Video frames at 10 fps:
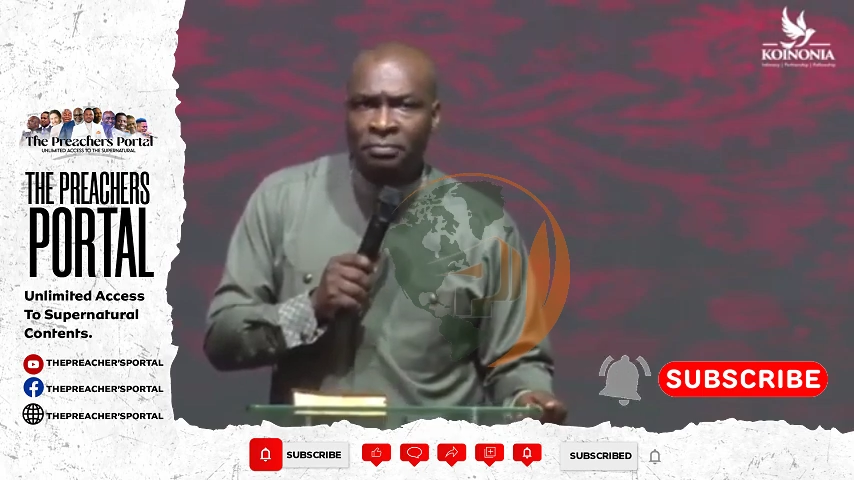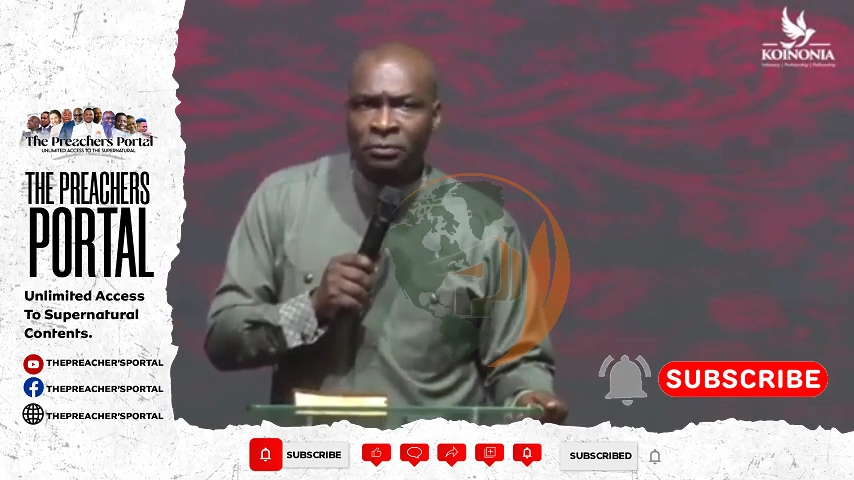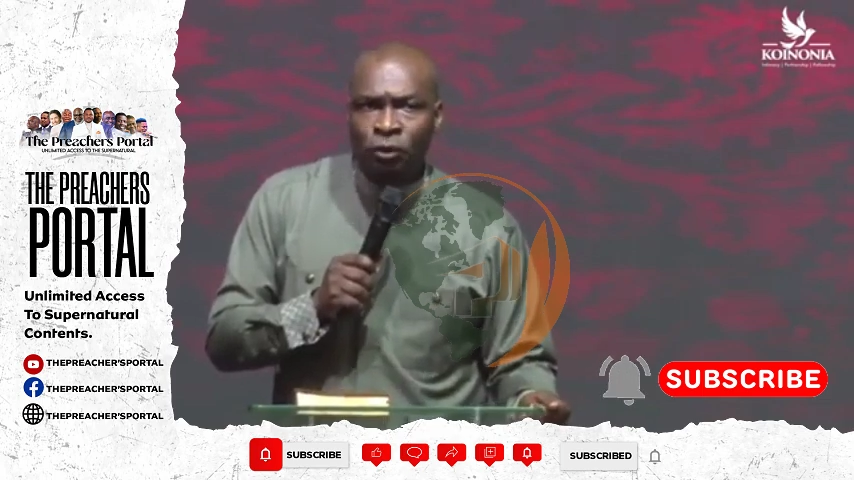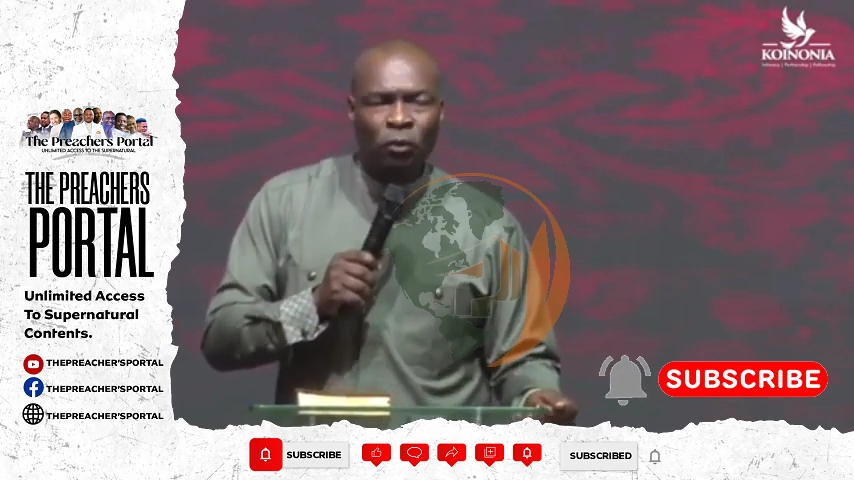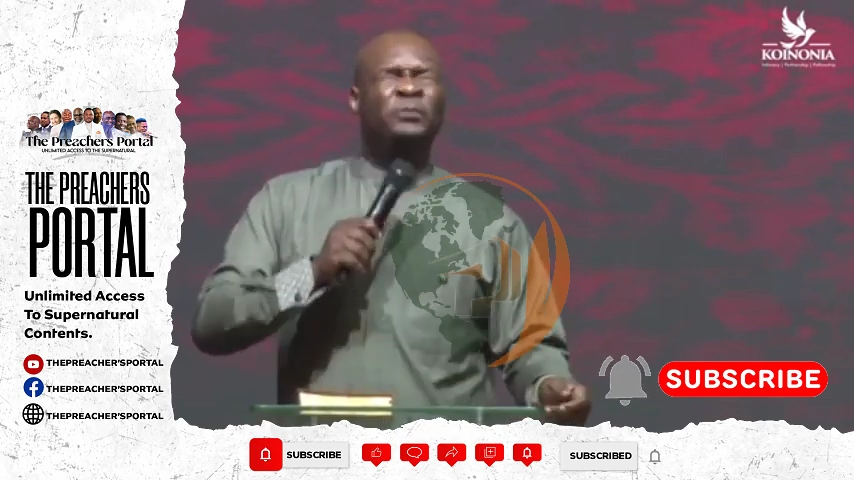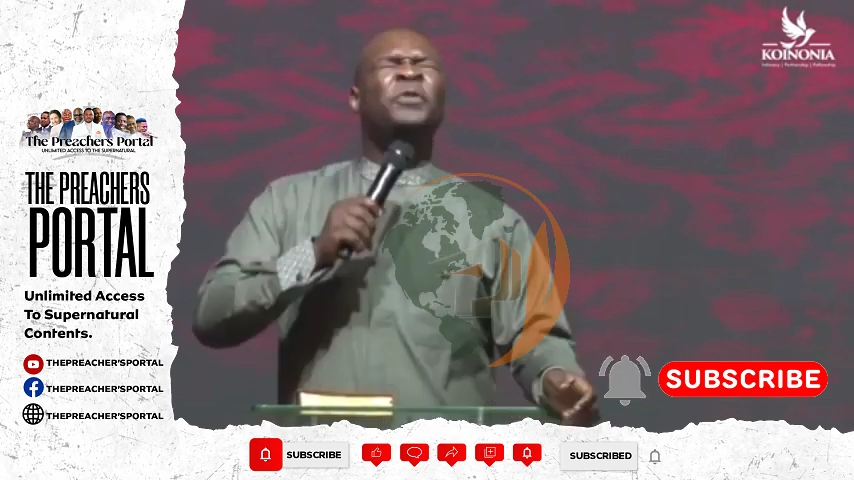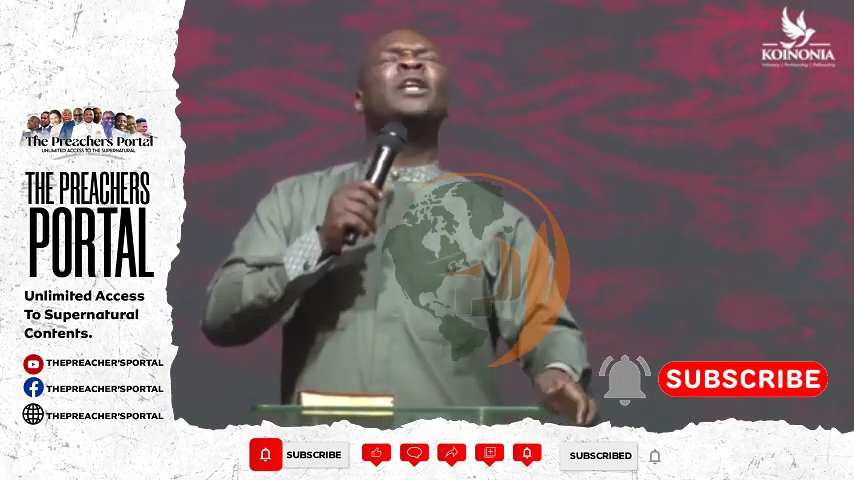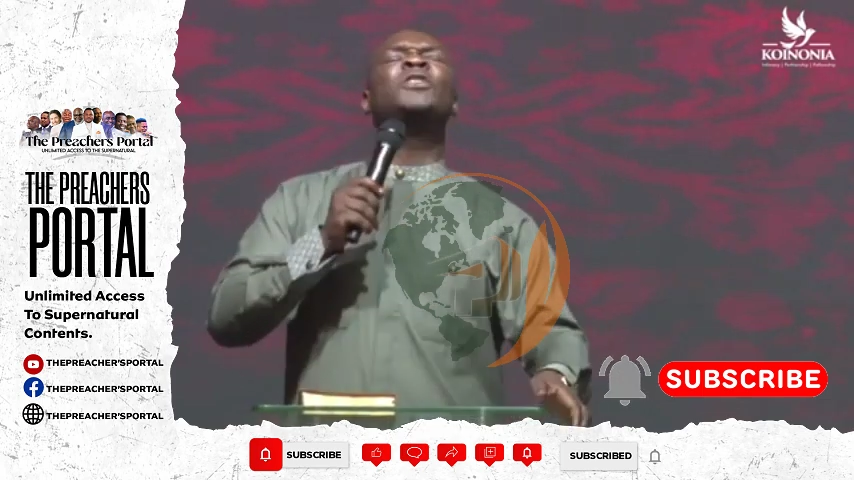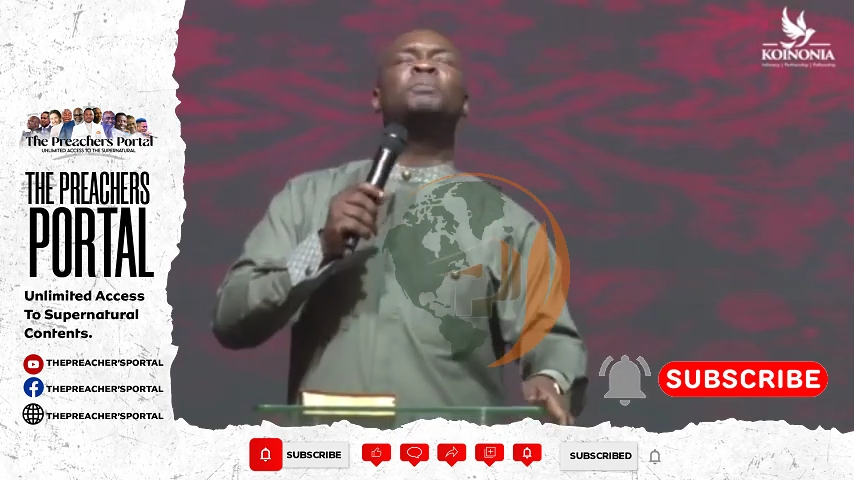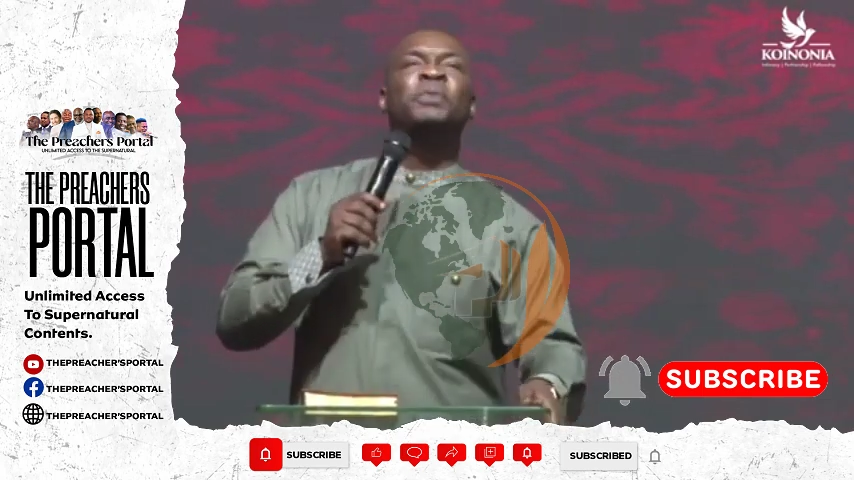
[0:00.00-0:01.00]
you
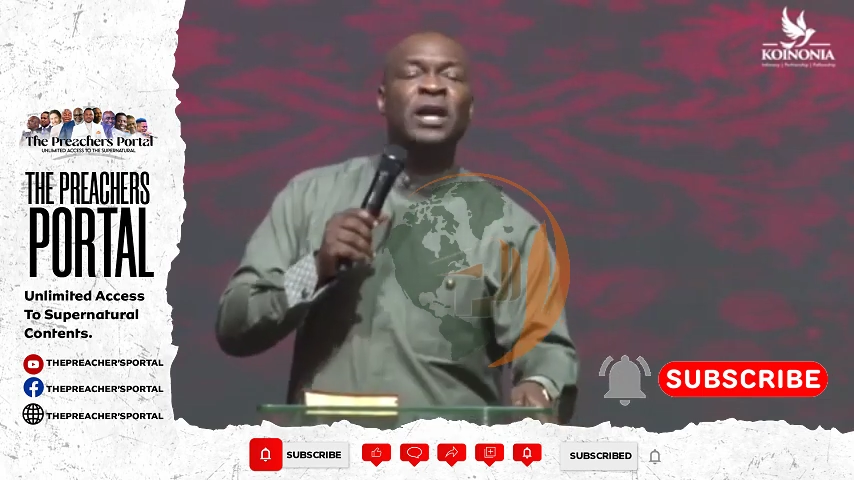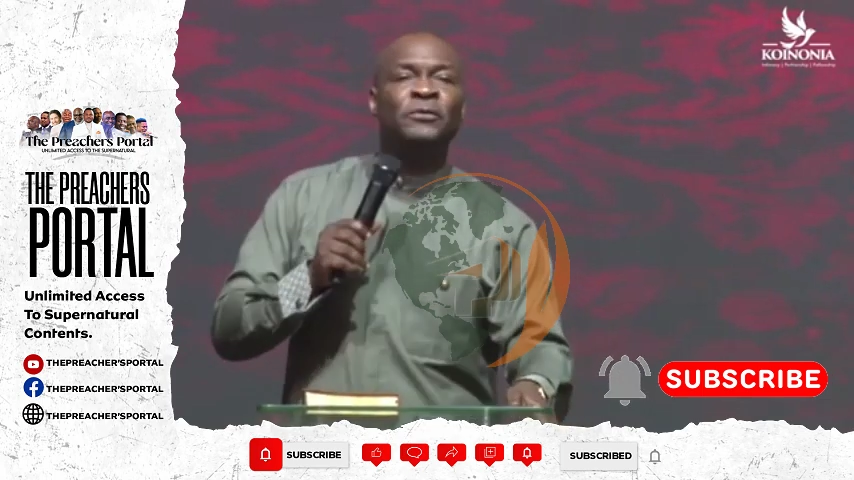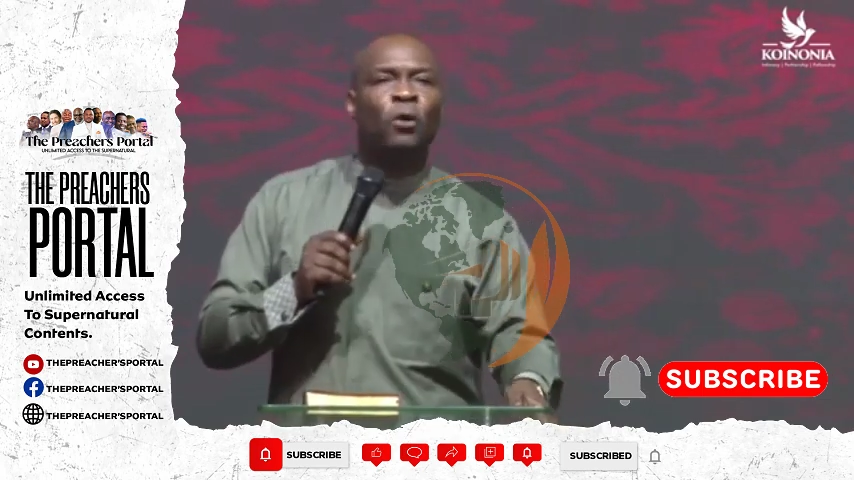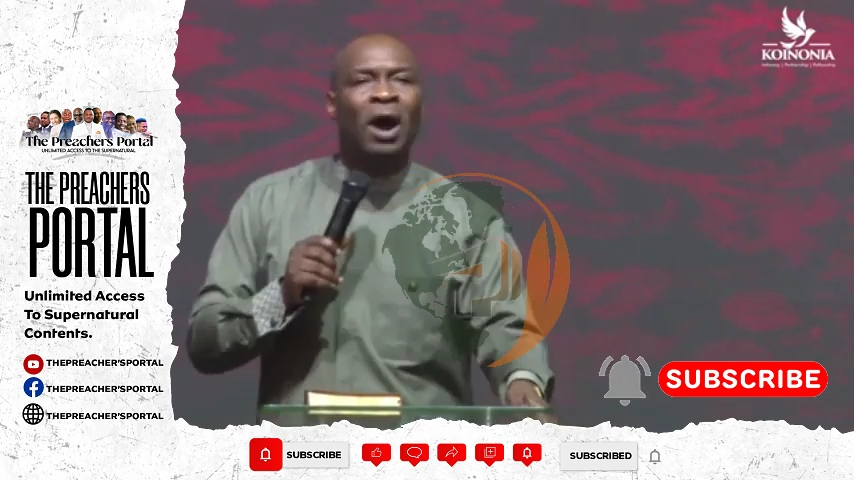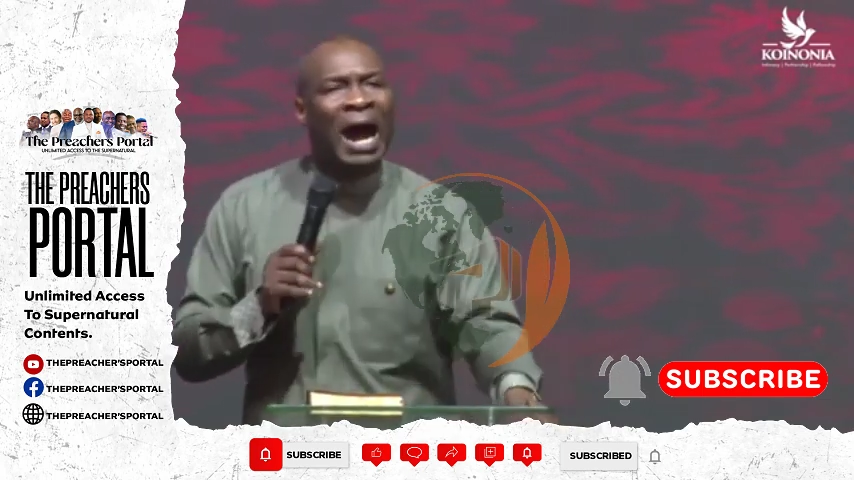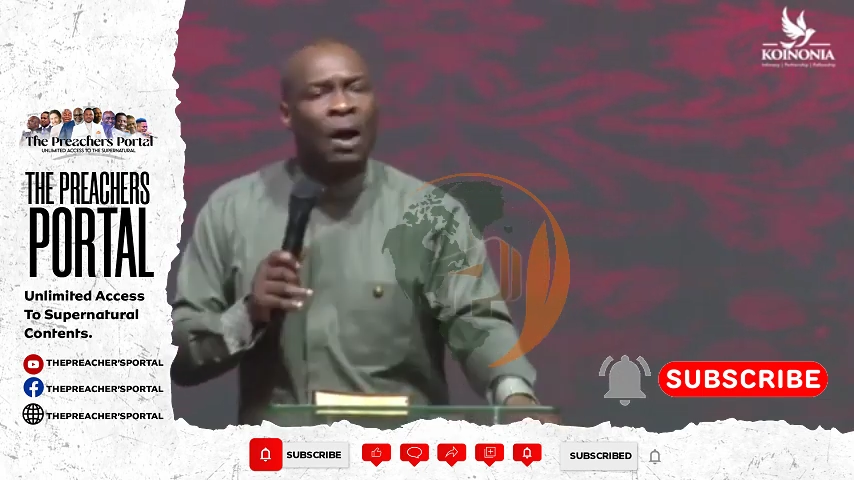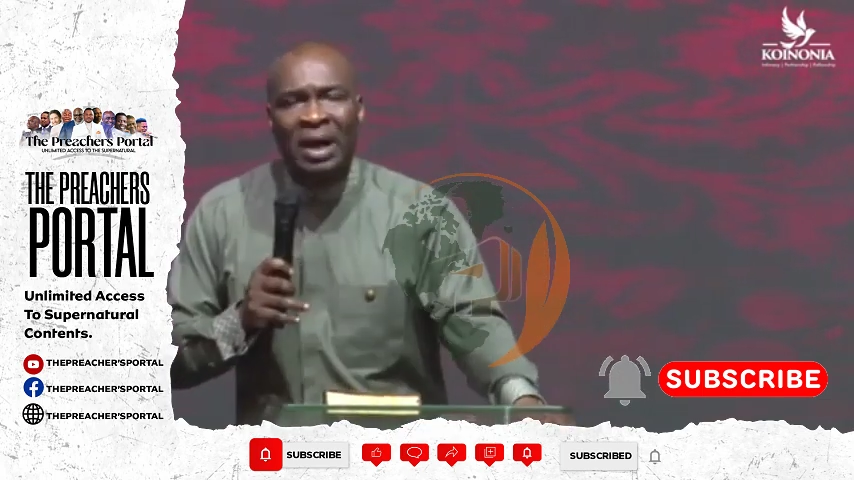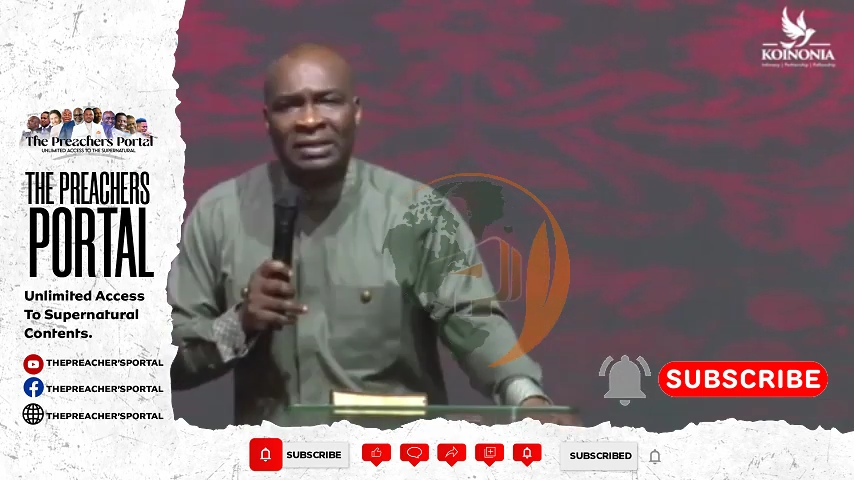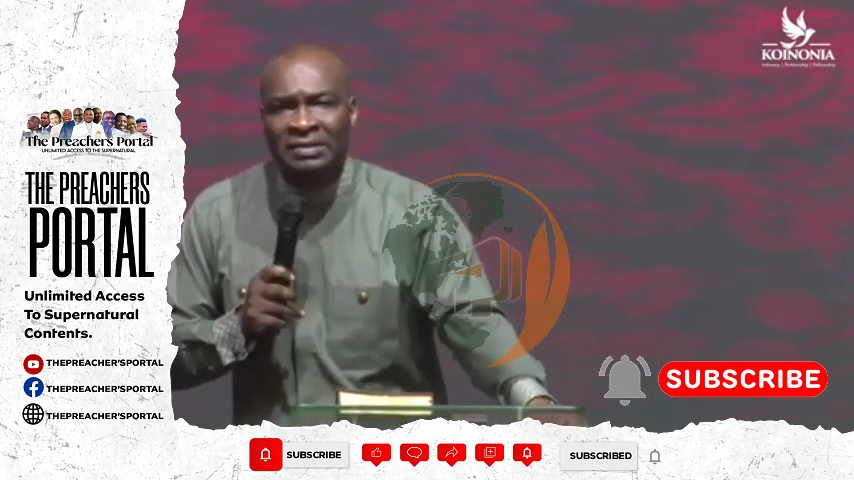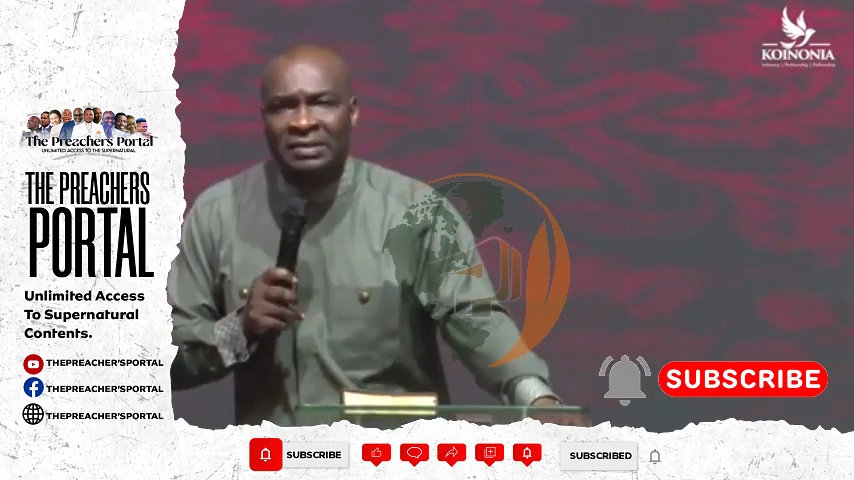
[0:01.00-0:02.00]
finish praying for
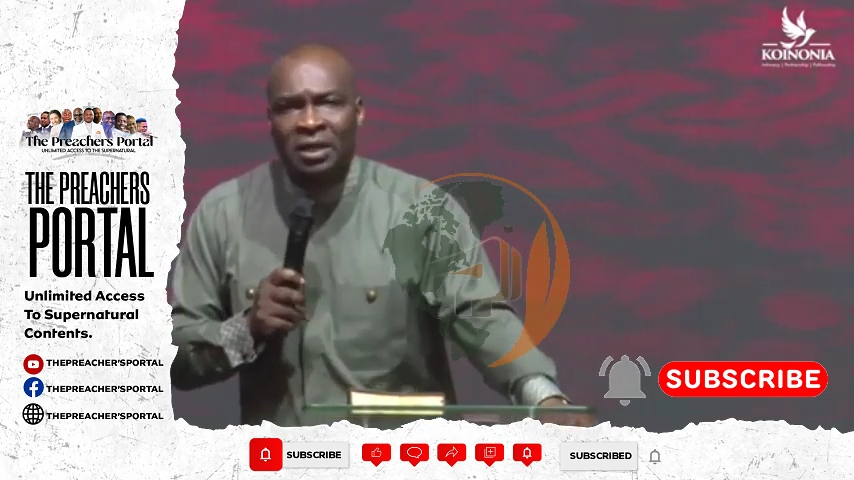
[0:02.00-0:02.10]
hours,